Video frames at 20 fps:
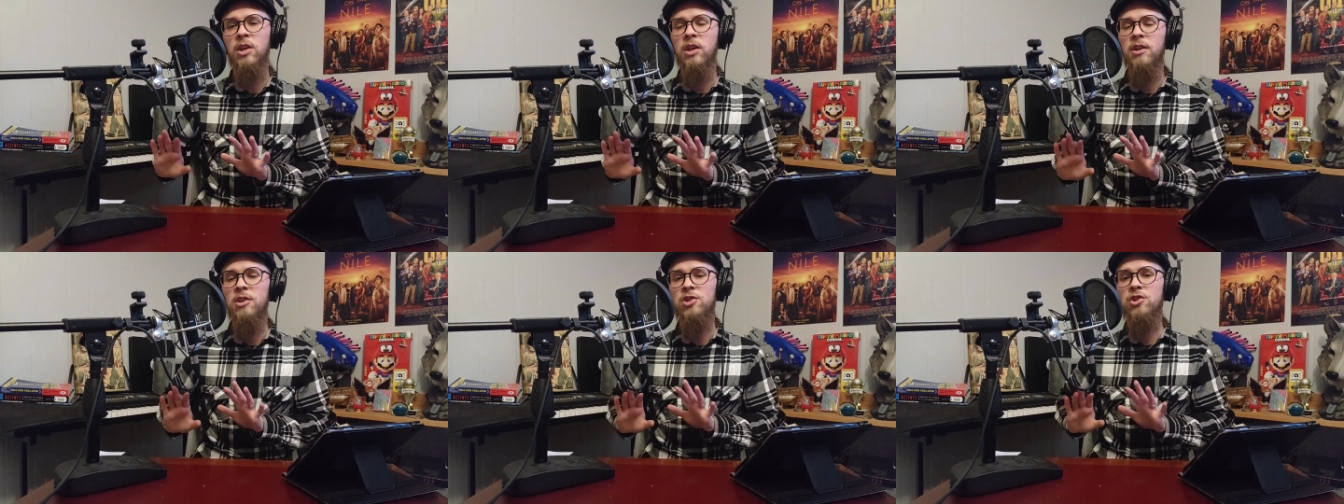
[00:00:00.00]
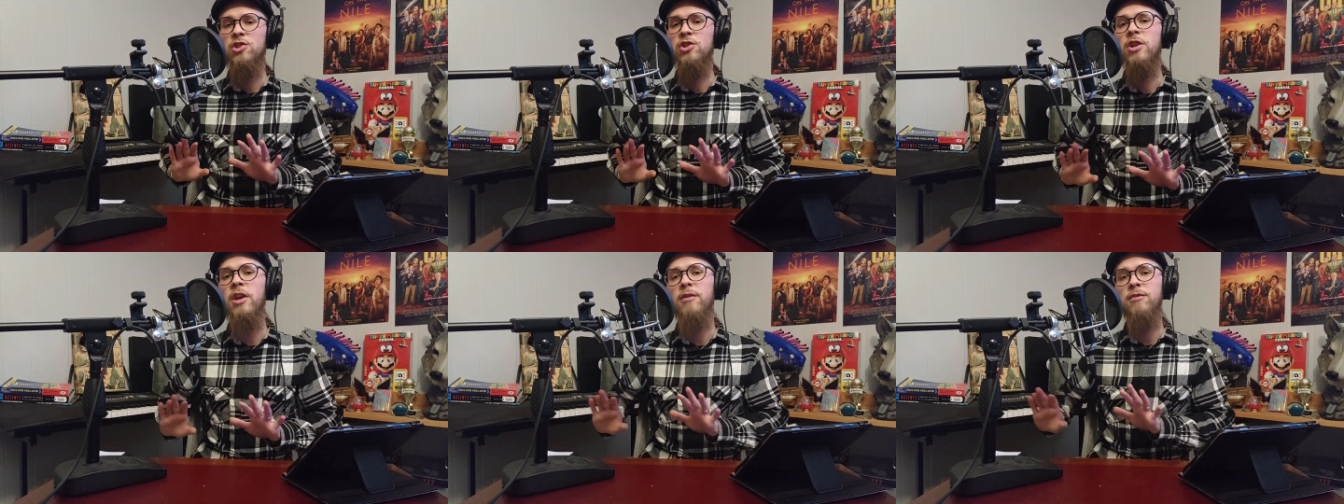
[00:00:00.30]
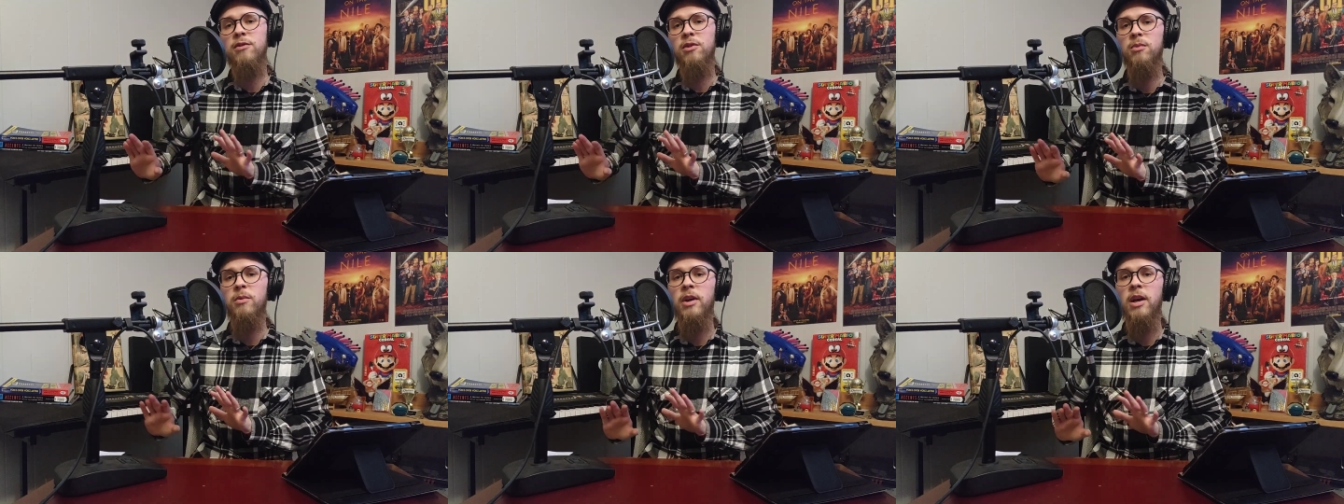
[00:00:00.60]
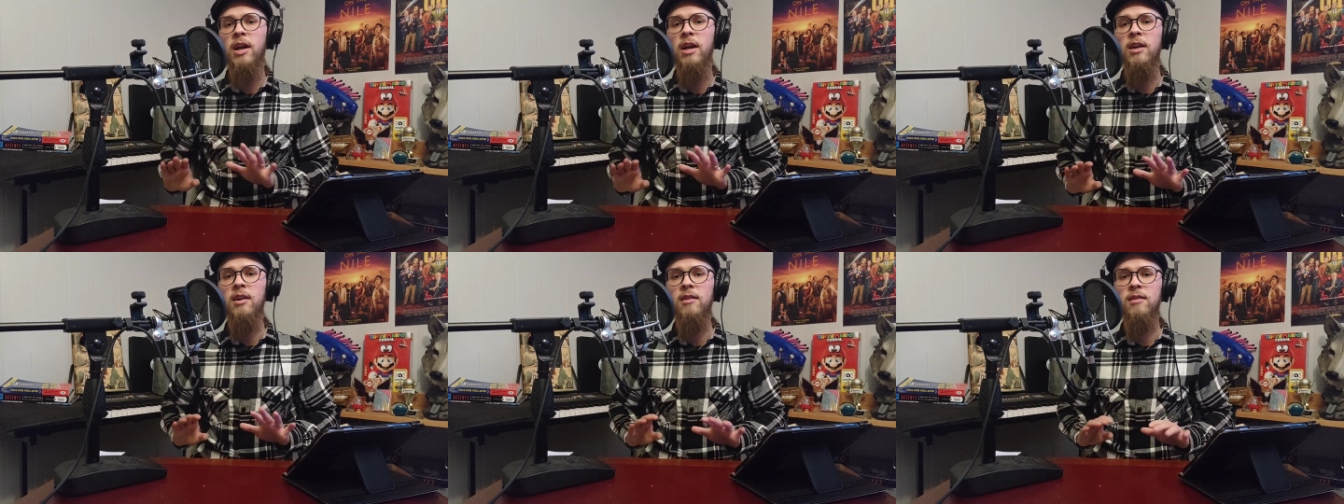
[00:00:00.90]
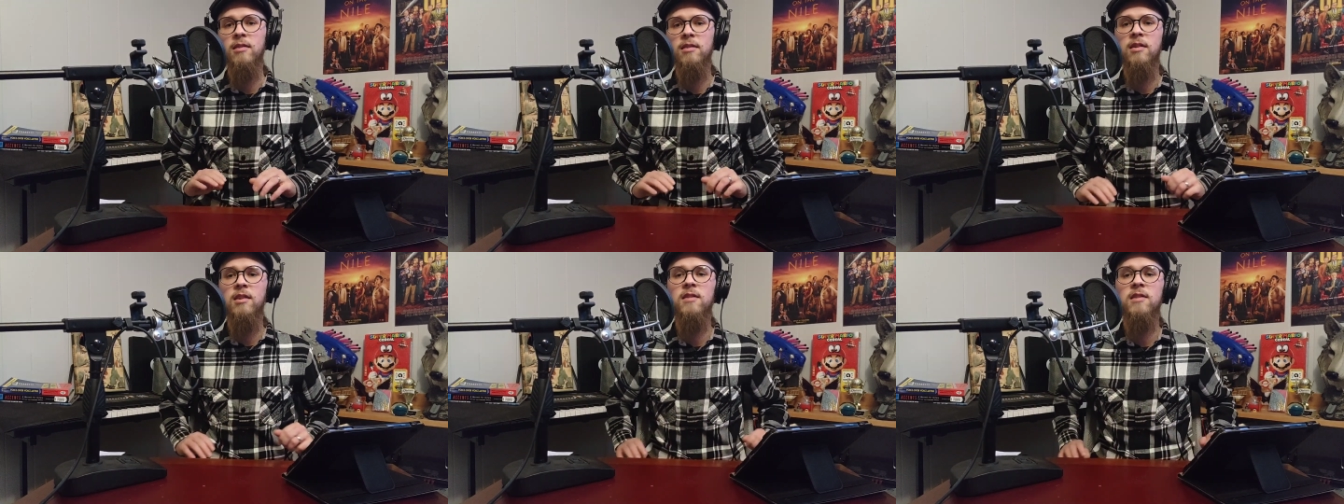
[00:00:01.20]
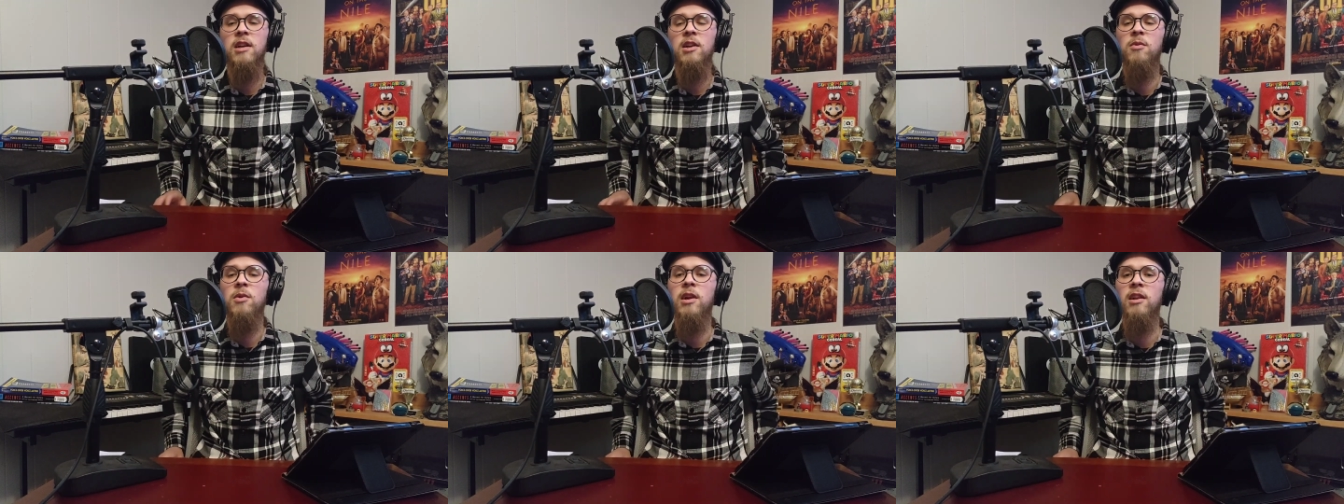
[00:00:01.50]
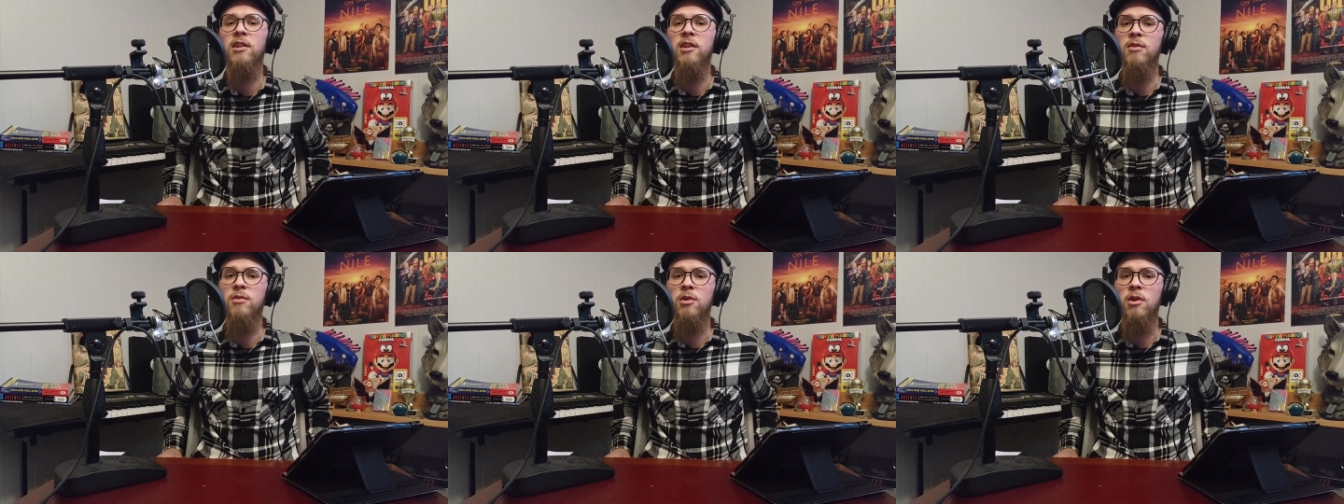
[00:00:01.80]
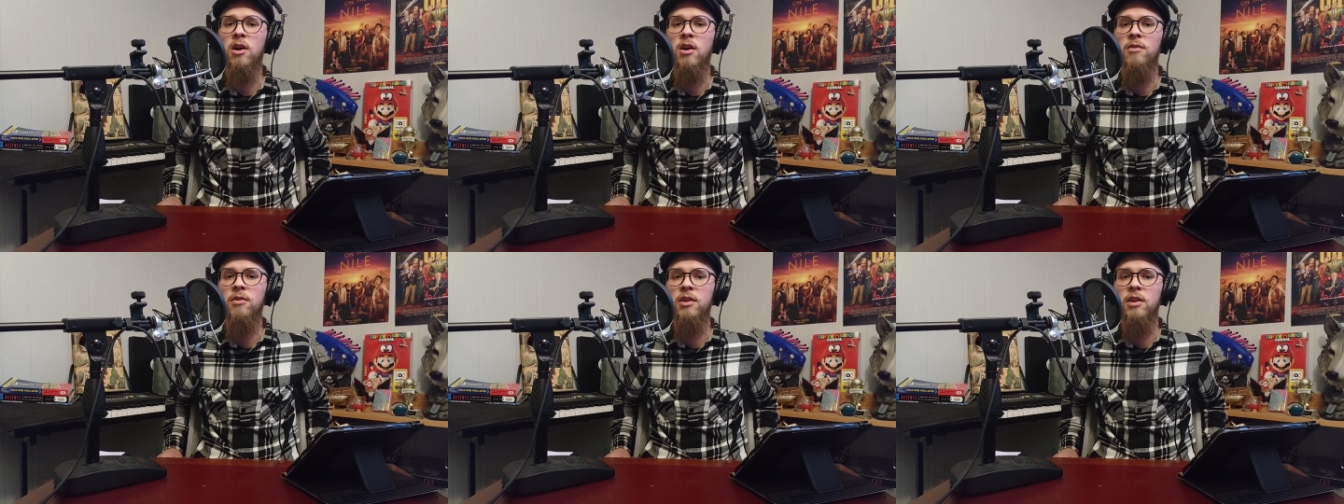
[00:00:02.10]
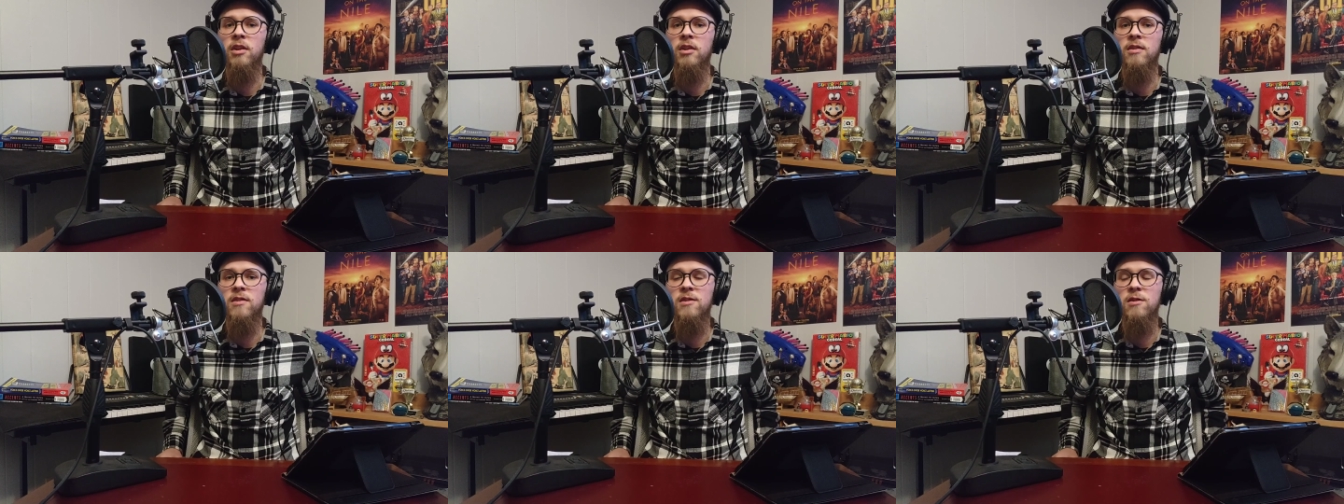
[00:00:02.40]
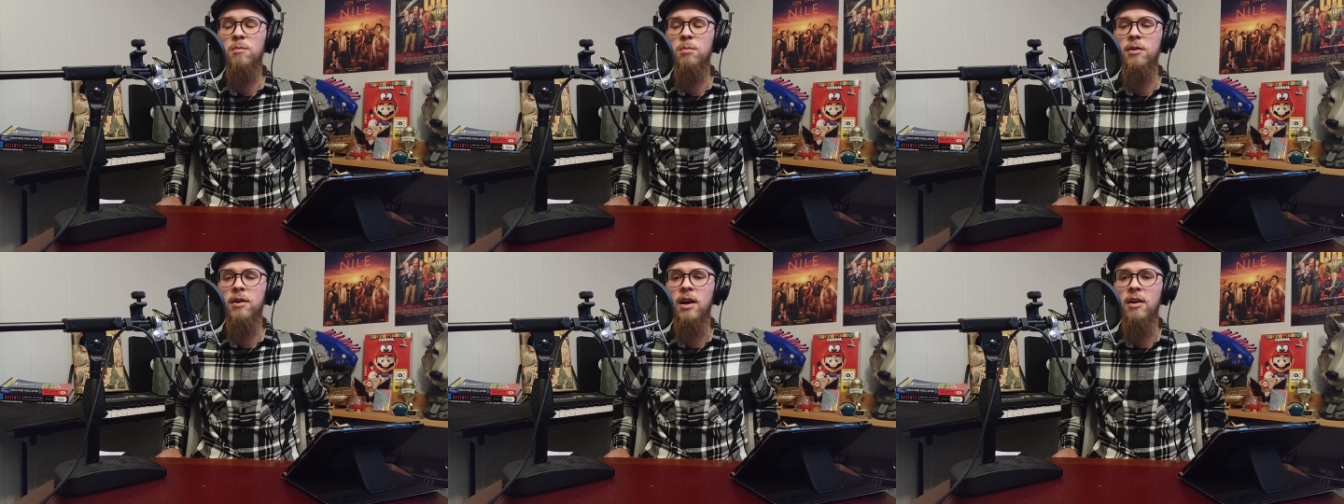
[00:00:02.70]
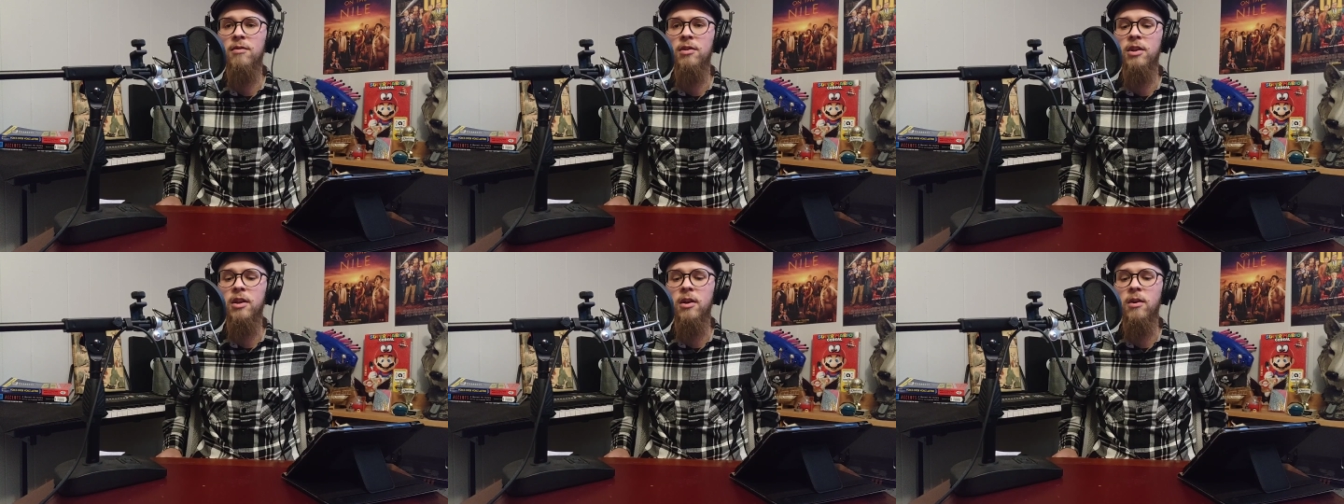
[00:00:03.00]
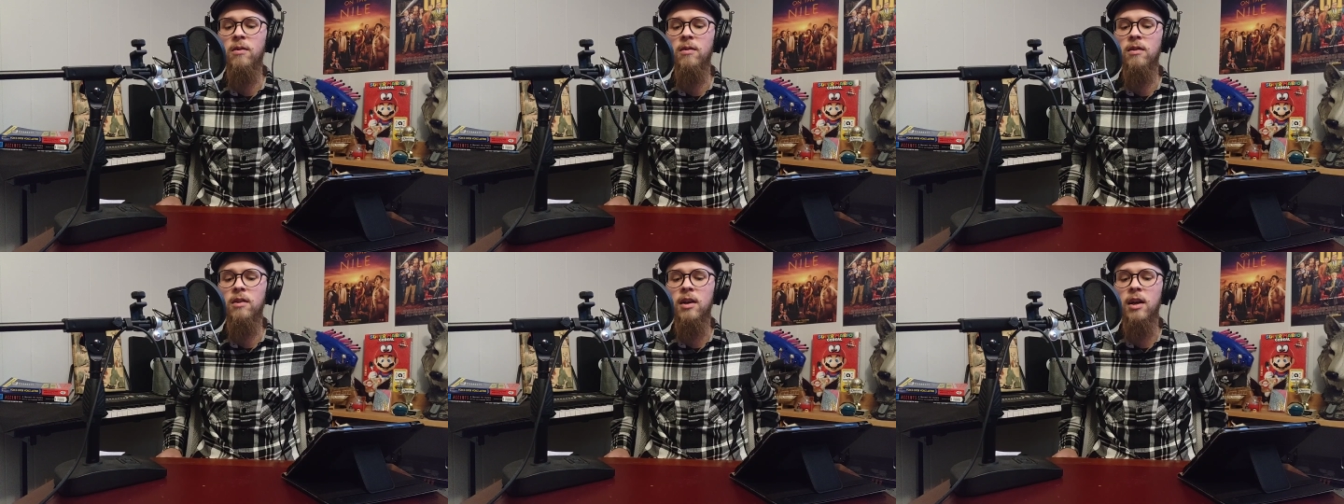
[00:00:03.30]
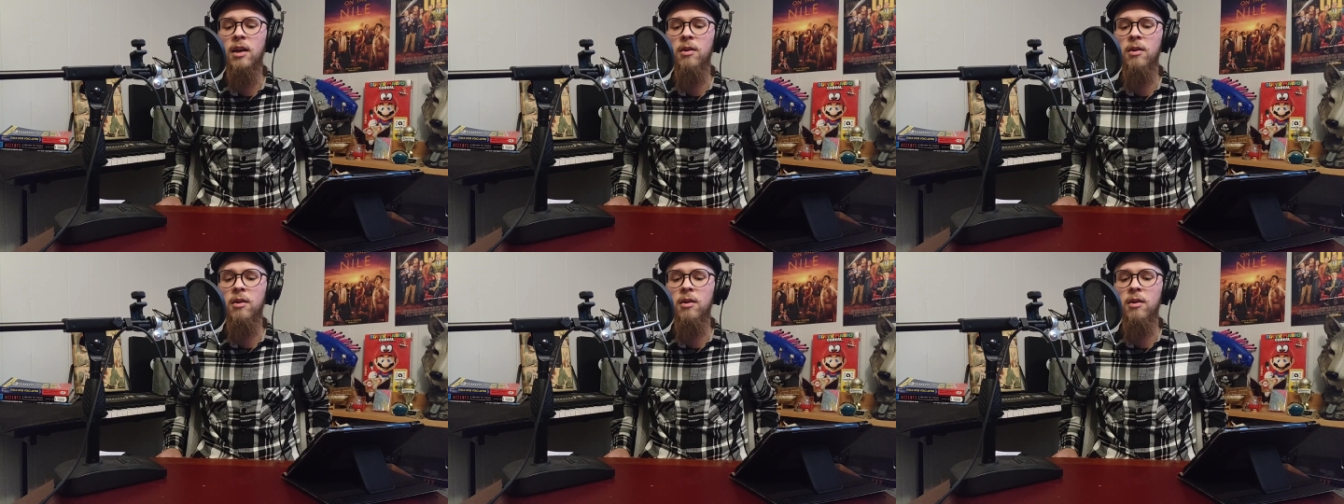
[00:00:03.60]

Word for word: going to shift away because I don't want to leave you off on a super heavy note.